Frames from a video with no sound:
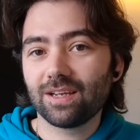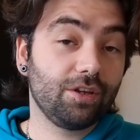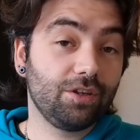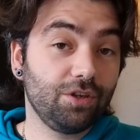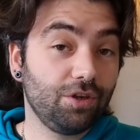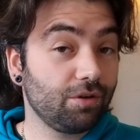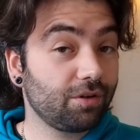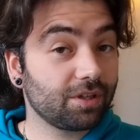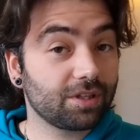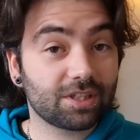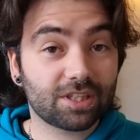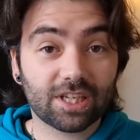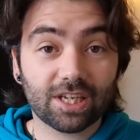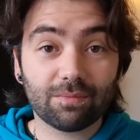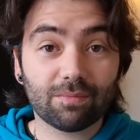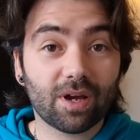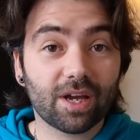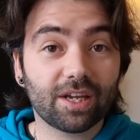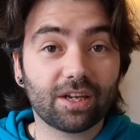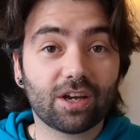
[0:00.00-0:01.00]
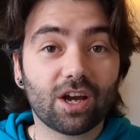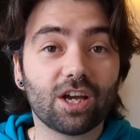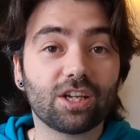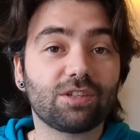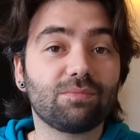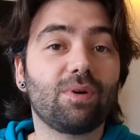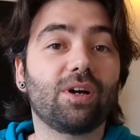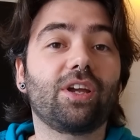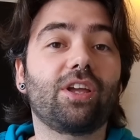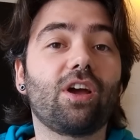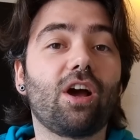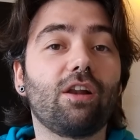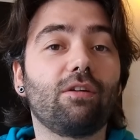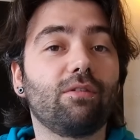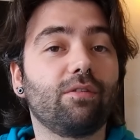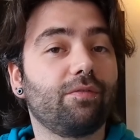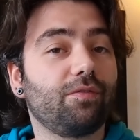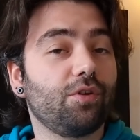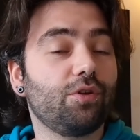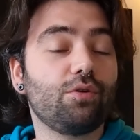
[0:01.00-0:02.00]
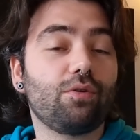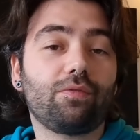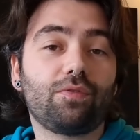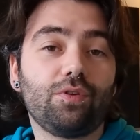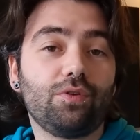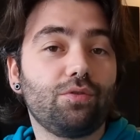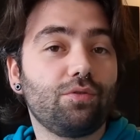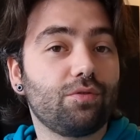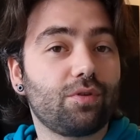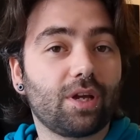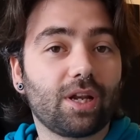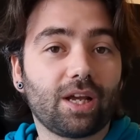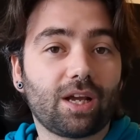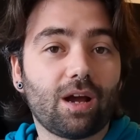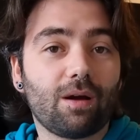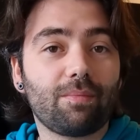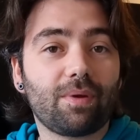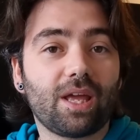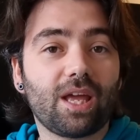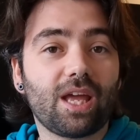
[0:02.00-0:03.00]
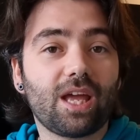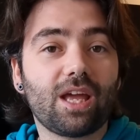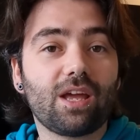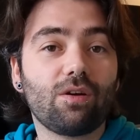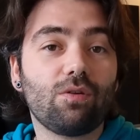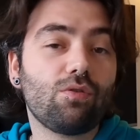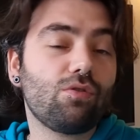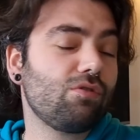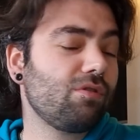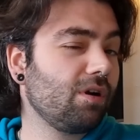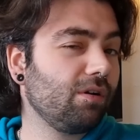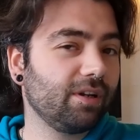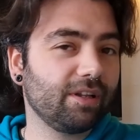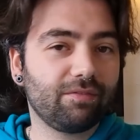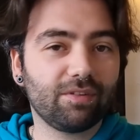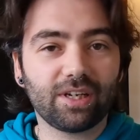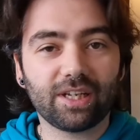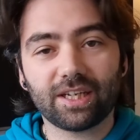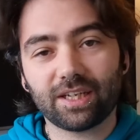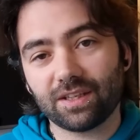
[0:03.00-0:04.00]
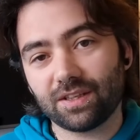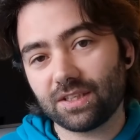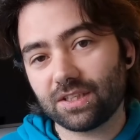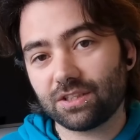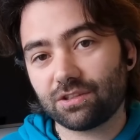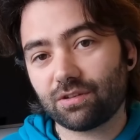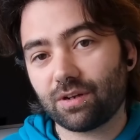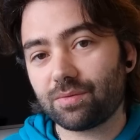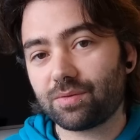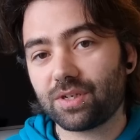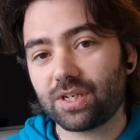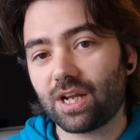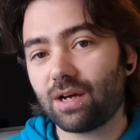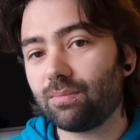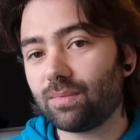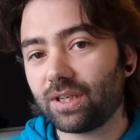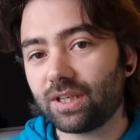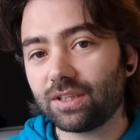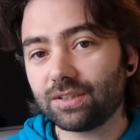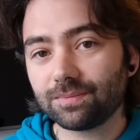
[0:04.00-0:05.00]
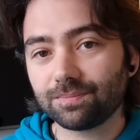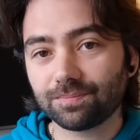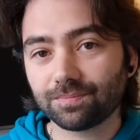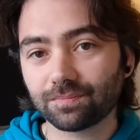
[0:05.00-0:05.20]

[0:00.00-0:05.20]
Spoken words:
You can see my Curse of Monkey Island review if you click up here, or I'll leave a link in the description down below.